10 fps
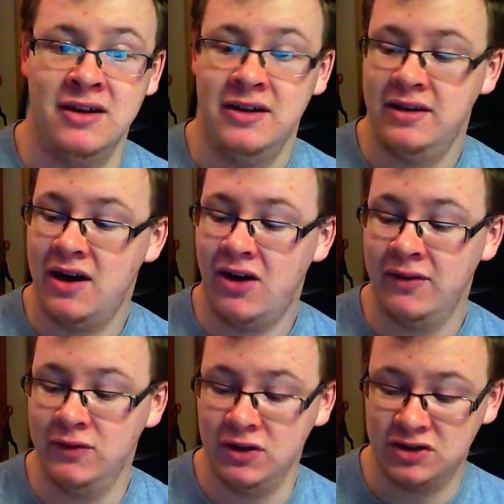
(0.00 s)
Now,
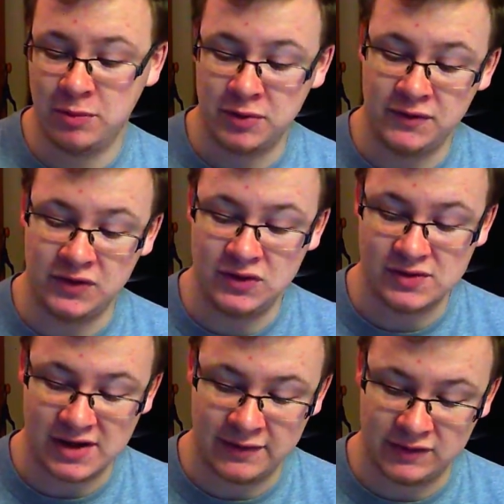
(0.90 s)
I've looked up
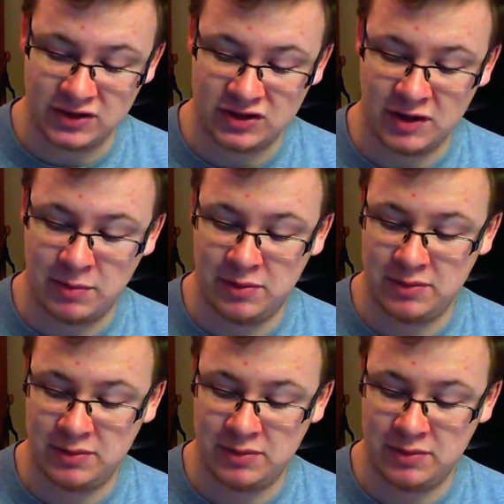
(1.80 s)
reviews, I've looked up